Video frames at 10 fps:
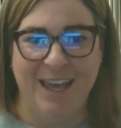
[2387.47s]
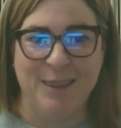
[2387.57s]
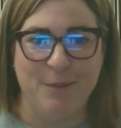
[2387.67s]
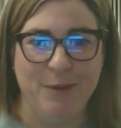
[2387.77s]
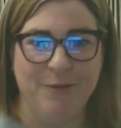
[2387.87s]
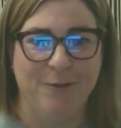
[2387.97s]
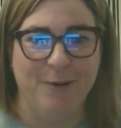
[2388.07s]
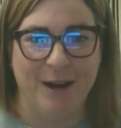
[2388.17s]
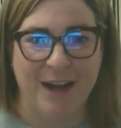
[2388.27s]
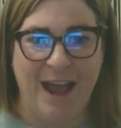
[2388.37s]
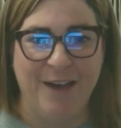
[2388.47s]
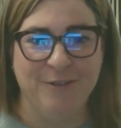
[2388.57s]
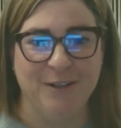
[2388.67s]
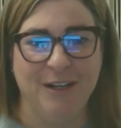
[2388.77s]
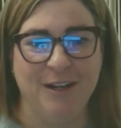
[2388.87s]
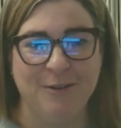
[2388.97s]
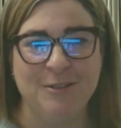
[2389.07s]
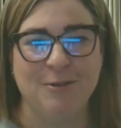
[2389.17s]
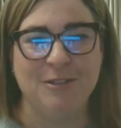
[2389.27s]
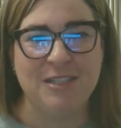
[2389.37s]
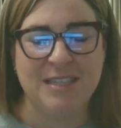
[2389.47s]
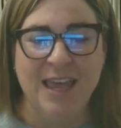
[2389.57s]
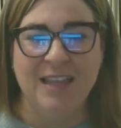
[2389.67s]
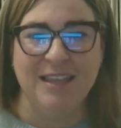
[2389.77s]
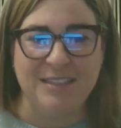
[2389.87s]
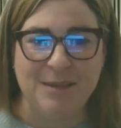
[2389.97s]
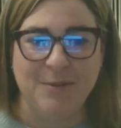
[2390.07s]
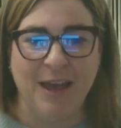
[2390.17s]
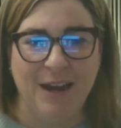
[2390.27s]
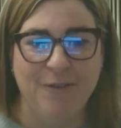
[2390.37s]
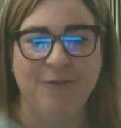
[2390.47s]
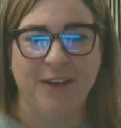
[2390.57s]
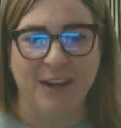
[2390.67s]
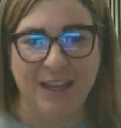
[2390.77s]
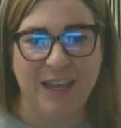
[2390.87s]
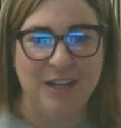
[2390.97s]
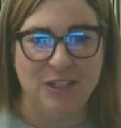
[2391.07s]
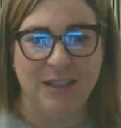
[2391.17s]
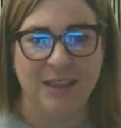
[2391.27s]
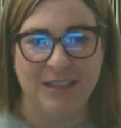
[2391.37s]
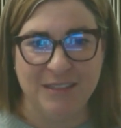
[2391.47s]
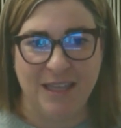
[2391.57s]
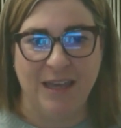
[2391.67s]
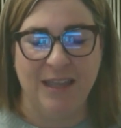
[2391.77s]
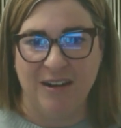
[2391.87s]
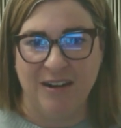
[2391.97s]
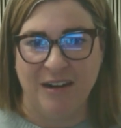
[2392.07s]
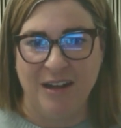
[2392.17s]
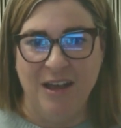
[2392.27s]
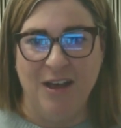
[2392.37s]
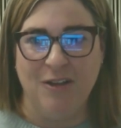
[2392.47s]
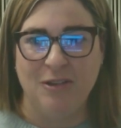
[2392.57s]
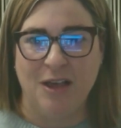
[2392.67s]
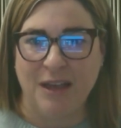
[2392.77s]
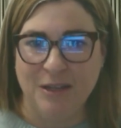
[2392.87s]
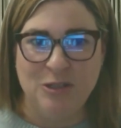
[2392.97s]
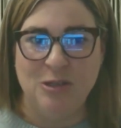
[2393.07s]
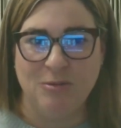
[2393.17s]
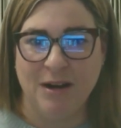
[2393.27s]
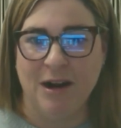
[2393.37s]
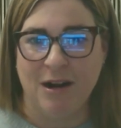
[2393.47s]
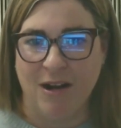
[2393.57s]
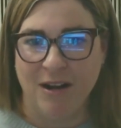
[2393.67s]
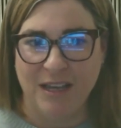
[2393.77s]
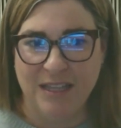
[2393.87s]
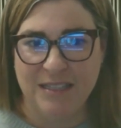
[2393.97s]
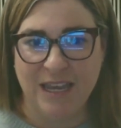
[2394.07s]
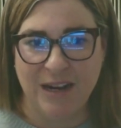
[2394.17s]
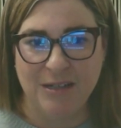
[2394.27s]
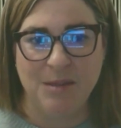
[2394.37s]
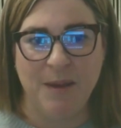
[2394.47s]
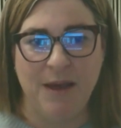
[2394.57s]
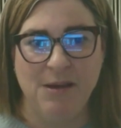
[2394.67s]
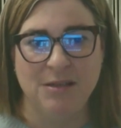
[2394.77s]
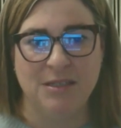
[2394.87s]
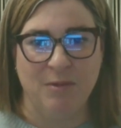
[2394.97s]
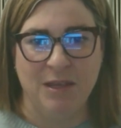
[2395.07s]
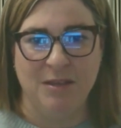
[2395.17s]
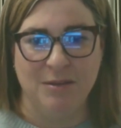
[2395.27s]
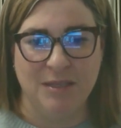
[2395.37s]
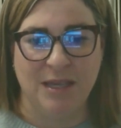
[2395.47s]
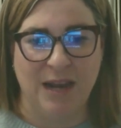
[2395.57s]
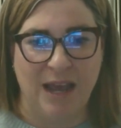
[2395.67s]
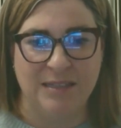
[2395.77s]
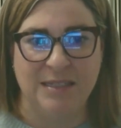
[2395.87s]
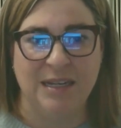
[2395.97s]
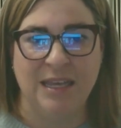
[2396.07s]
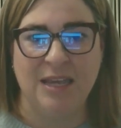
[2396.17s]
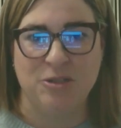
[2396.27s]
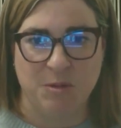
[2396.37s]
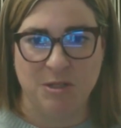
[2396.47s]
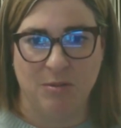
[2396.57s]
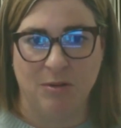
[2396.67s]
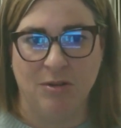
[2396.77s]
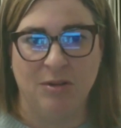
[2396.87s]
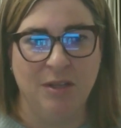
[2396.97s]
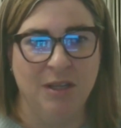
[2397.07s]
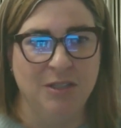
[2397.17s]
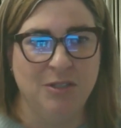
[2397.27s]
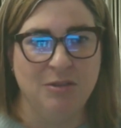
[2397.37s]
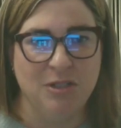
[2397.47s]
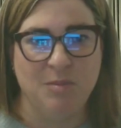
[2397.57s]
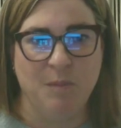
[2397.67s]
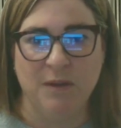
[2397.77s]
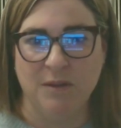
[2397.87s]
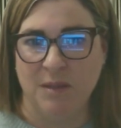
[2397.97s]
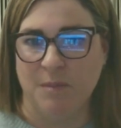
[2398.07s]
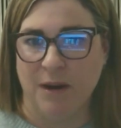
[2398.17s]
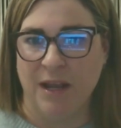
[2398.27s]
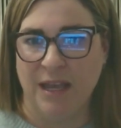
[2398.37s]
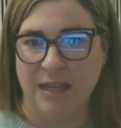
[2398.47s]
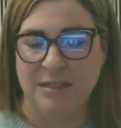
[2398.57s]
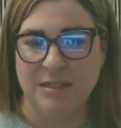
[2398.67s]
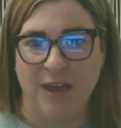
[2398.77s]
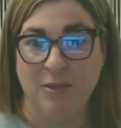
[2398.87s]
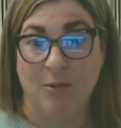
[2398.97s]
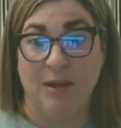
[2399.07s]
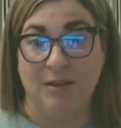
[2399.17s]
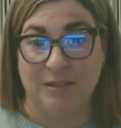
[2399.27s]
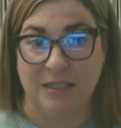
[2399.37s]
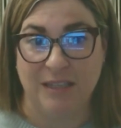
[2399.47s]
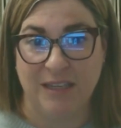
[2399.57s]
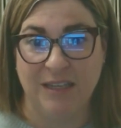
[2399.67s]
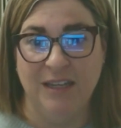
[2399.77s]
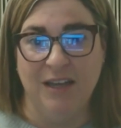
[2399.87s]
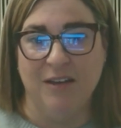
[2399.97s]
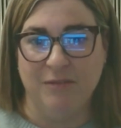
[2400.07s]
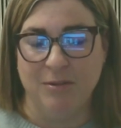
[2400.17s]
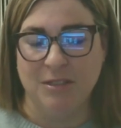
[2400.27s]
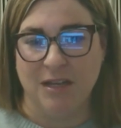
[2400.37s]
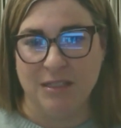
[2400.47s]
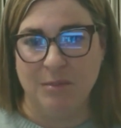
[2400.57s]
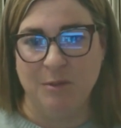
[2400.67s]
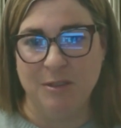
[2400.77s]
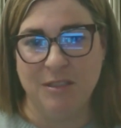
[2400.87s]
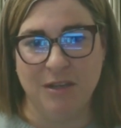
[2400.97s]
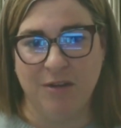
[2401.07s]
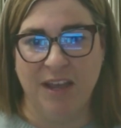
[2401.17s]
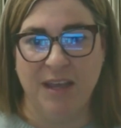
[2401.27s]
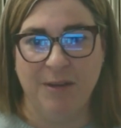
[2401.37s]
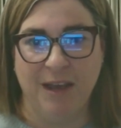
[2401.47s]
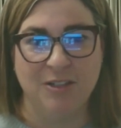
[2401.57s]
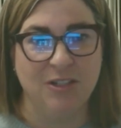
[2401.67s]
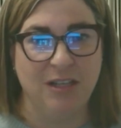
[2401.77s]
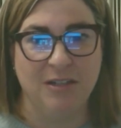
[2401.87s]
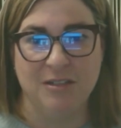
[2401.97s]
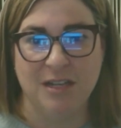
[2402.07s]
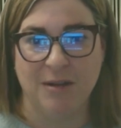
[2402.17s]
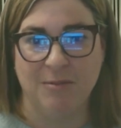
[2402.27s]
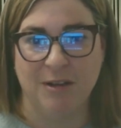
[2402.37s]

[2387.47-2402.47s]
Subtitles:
and the before and after, so just like some kind of fun, engaging things that are aligned to what our audience cares about. We use it as an engagement tool to just build the brand and loyalty of those customers to know, hey, we actually understand